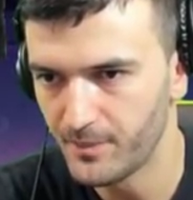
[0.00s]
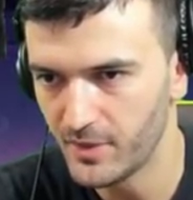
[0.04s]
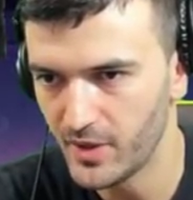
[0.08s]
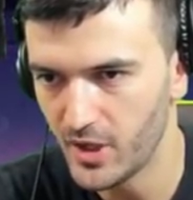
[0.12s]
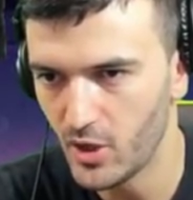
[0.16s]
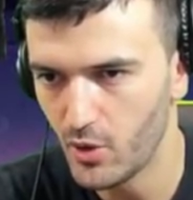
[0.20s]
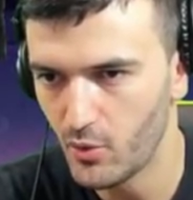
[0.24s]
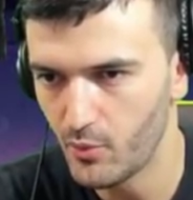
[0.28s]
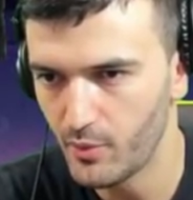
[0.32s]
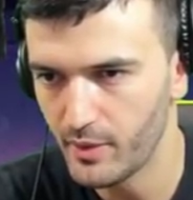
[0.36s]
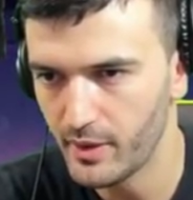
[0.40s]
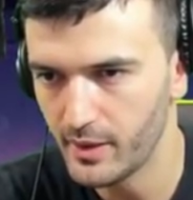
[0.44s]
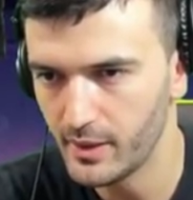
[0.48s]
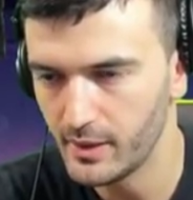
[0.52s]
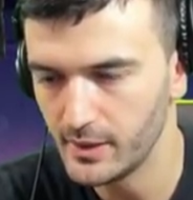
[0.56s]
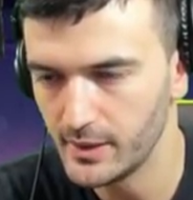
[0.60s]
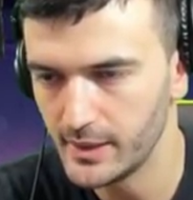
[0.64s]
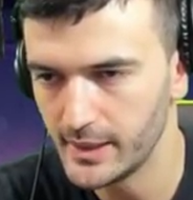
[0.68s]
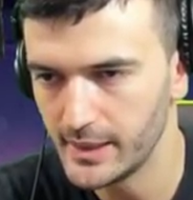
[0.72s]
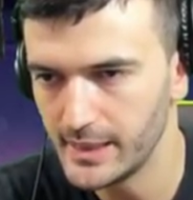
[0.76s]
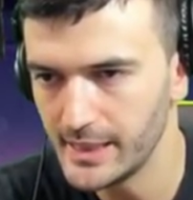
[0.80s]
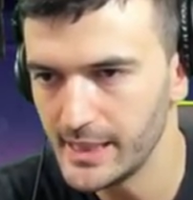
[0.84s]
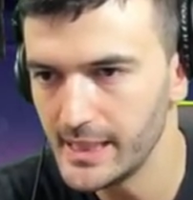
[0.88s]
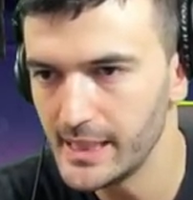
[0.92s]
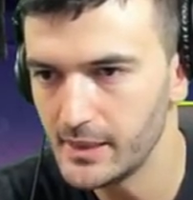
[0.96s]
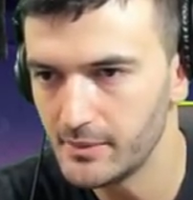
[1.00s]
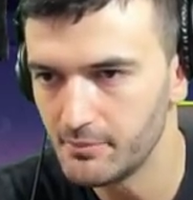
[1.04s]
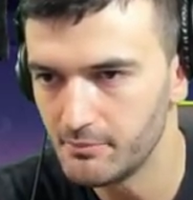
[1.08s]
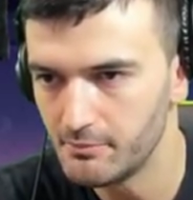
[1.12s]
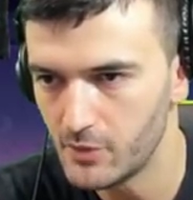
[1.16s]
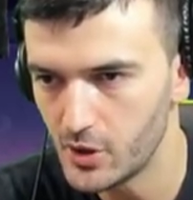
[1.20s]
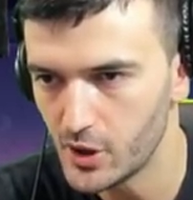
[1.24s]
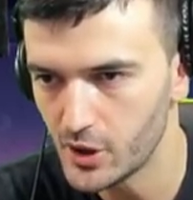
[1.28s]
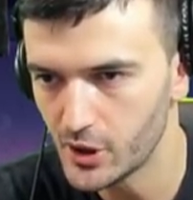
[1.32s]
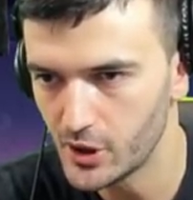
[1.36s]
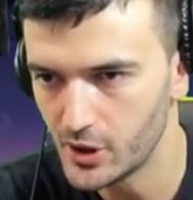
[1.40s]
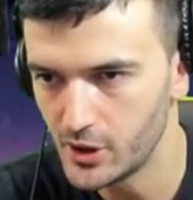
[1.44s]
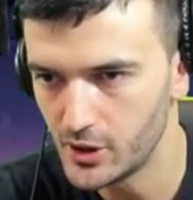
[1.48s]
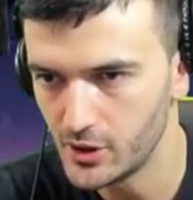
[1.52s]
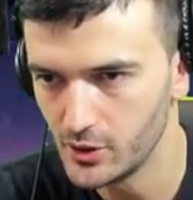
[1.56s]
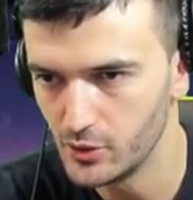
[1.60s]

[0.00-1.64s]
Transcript: They don't really need Merc